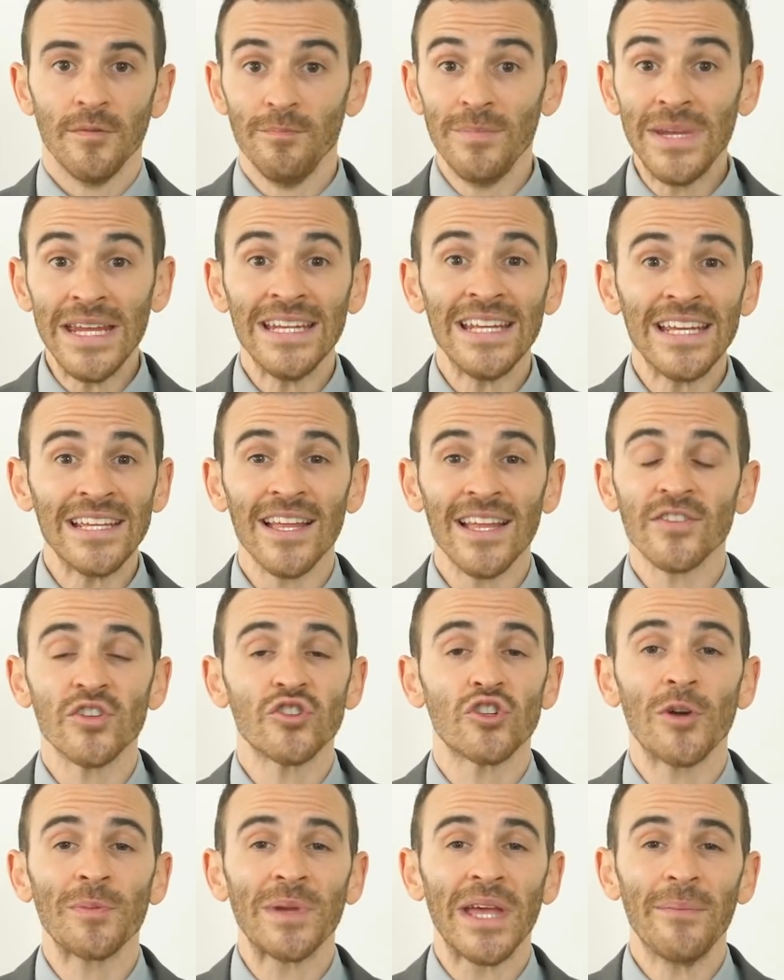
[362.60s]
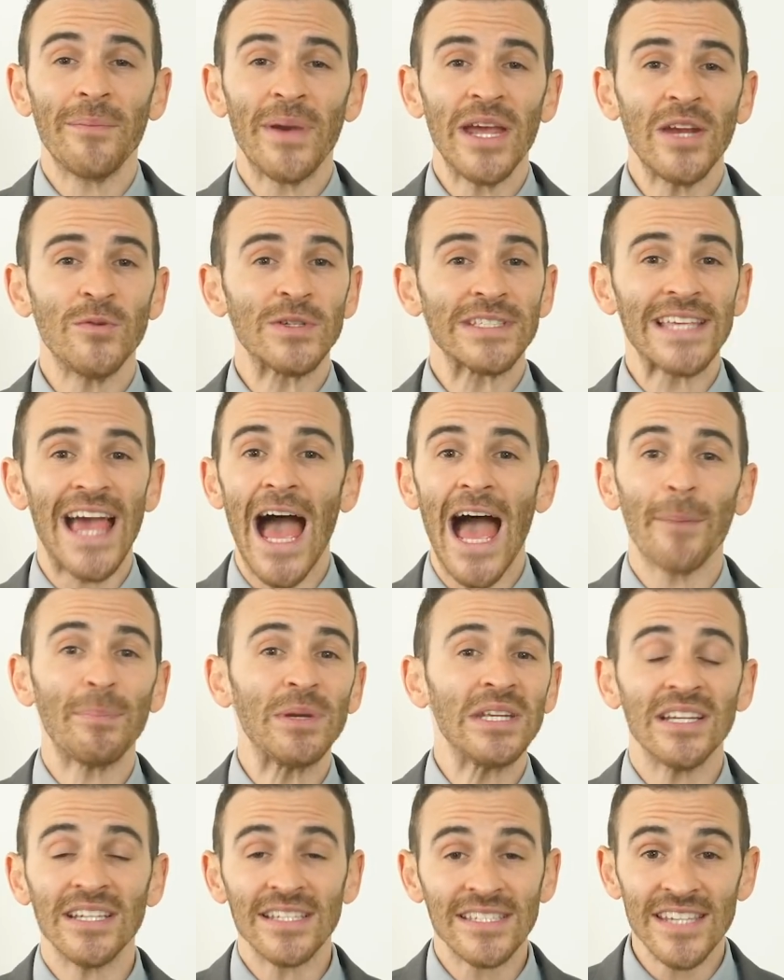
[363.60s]
Meaning that the Trump campaign was
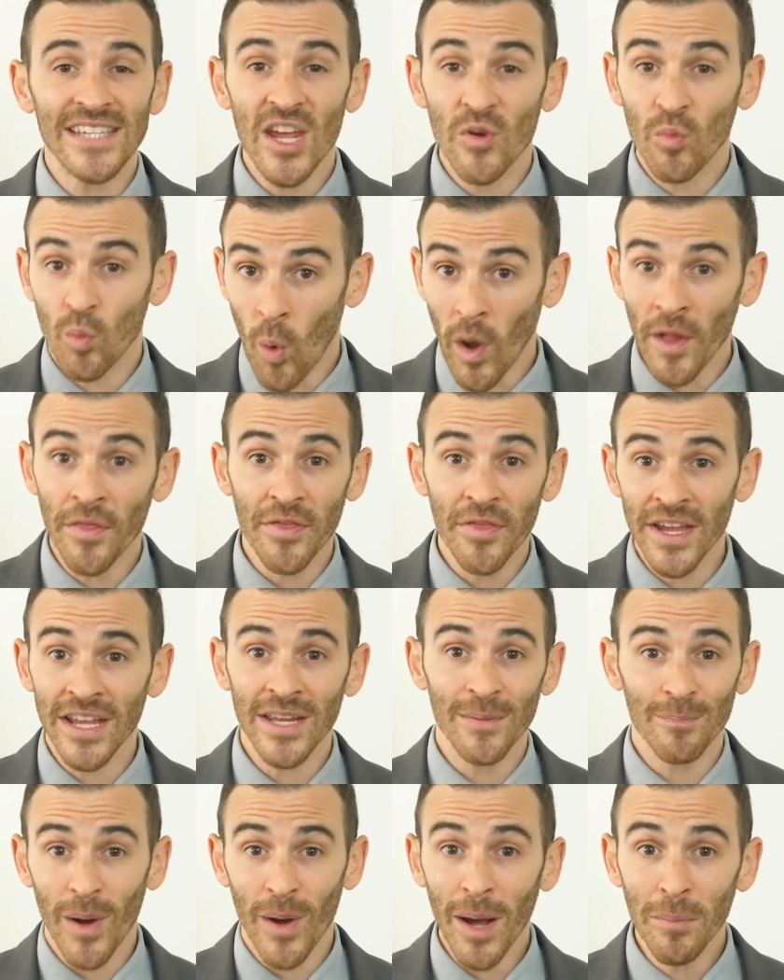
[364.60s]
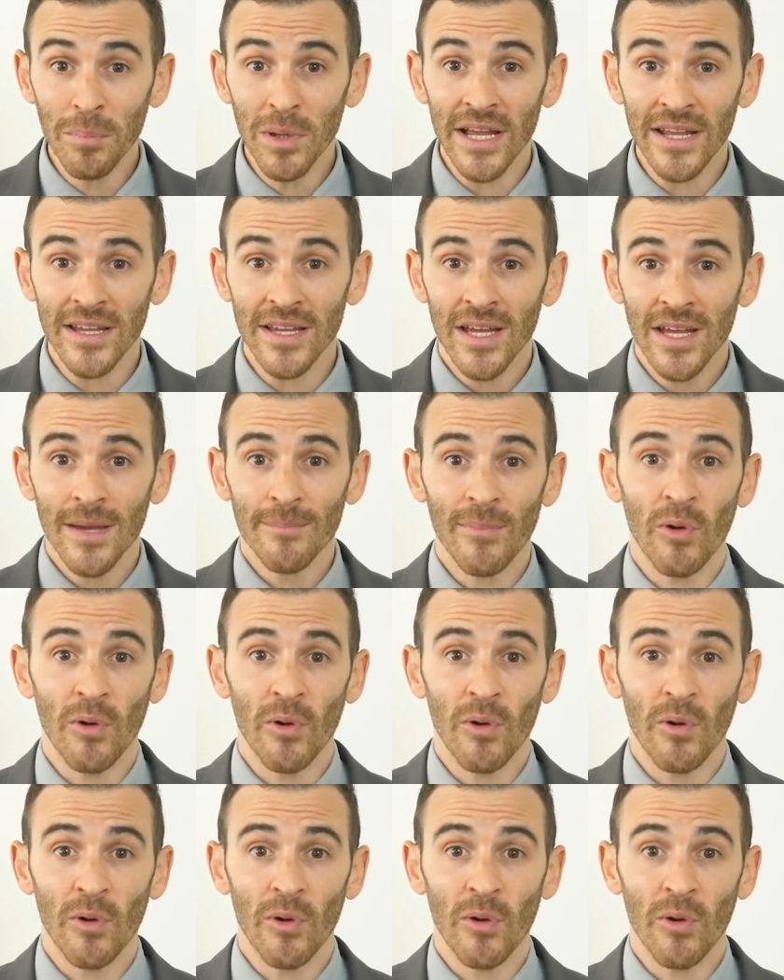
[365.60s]
happy to say one thing in public,